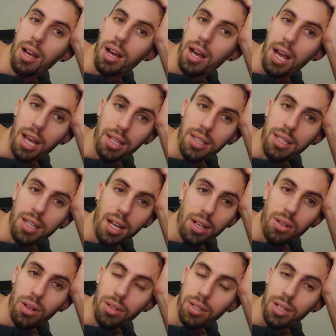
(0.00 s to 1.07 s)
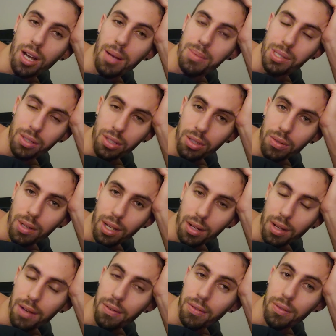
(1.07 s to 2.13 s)
I did not call the cops on you. I
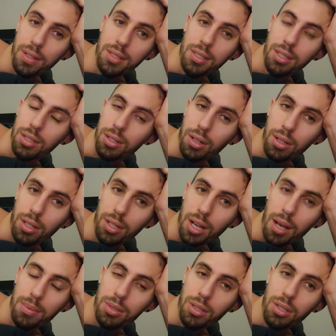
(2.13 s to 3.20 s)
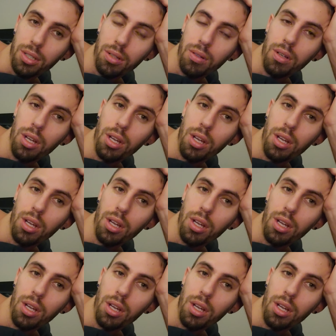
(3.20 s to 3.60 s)
don't have a reason to call the cops on you."